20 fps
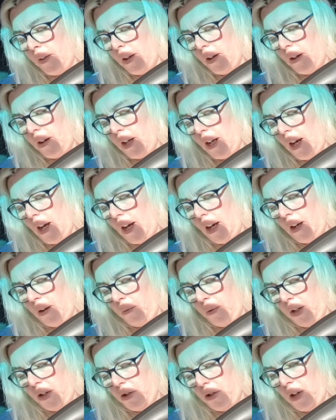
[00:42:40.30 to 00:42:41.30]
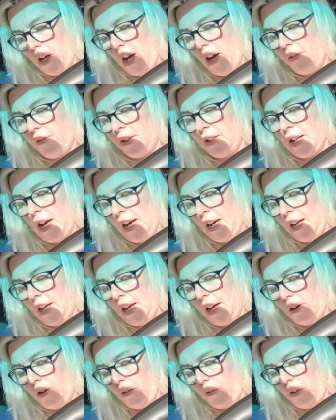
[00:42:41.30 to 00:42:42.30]
Okay, we do have take
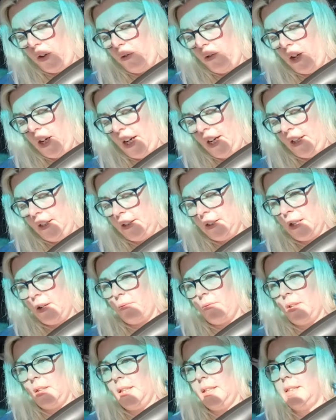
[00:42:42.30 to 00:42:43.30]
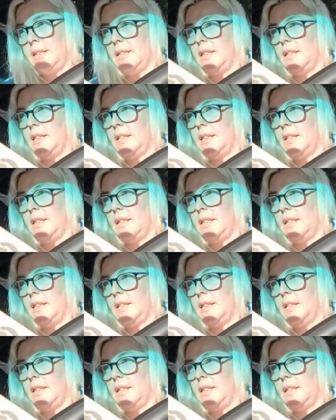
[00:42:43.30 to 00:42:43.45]
care of your needs and release